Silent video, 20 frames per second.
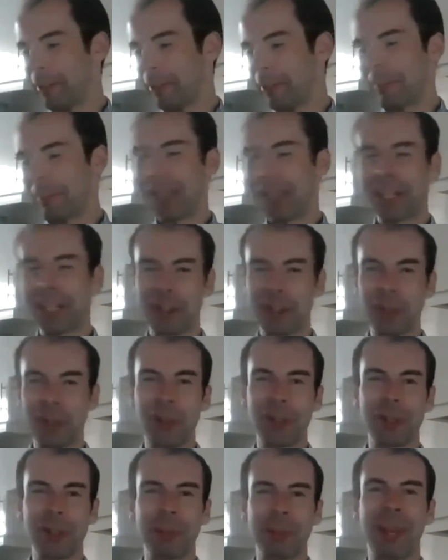mega
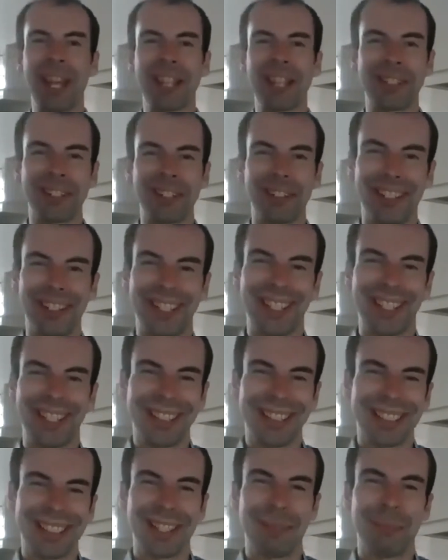church pastor
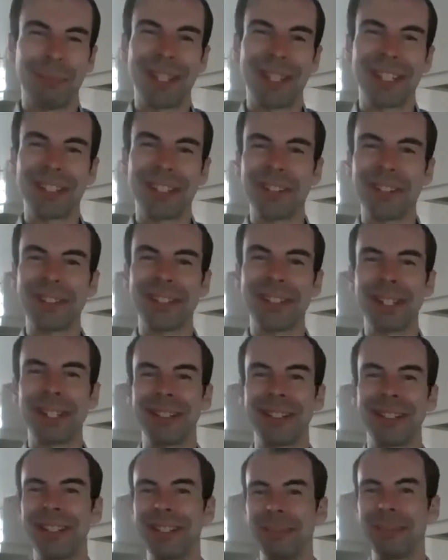at some big church
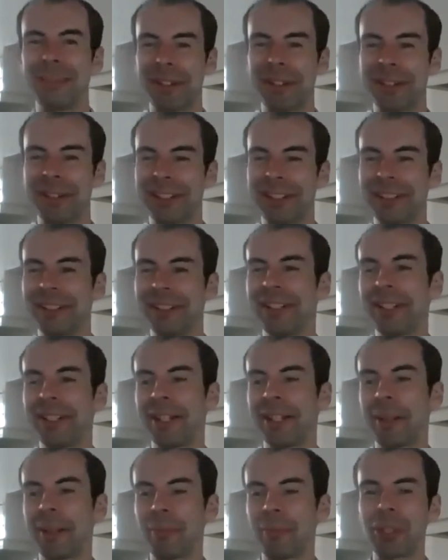in America.
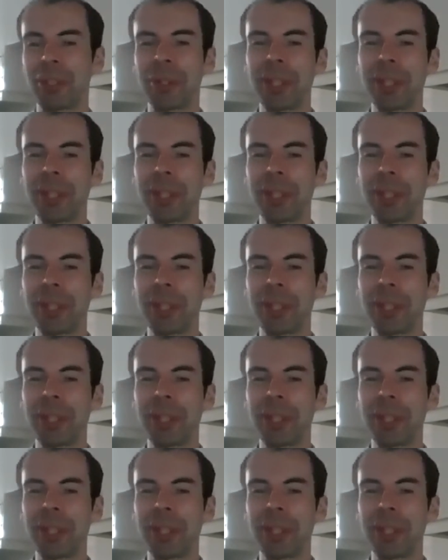So